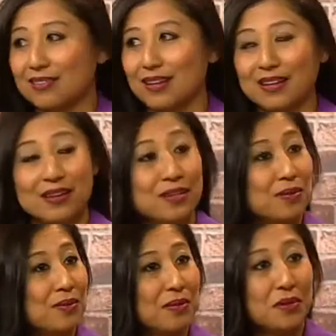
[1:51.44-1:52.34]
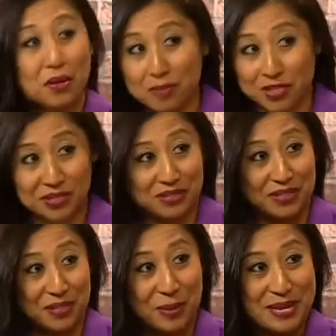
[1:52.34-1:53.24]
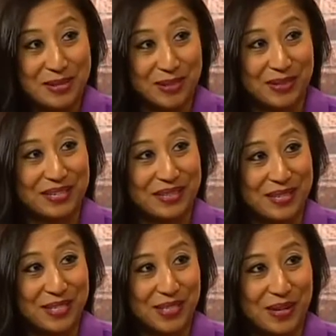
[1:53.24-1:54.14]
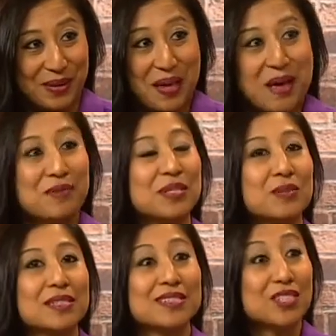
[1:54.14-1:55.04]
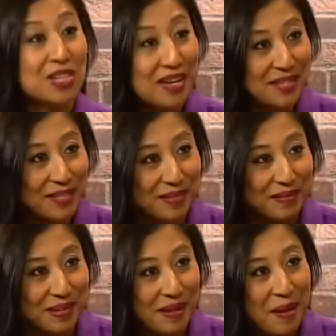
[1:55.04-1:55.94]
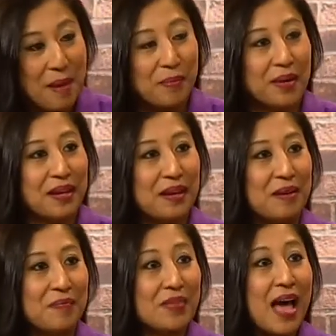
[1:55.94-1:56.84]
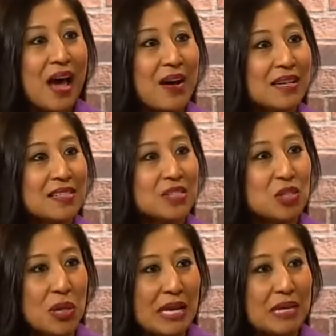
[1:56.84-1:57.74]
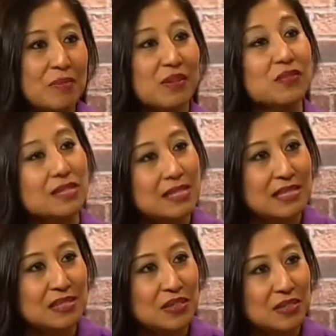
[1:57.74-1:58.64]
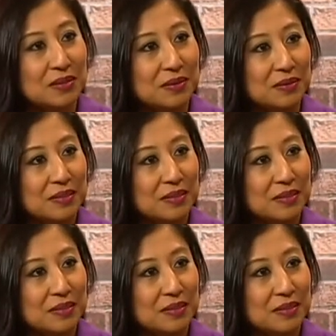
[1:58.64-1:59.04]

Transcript: that you knew no martial arts when you started this show, which was shocking to me. But how has the training been for season 2?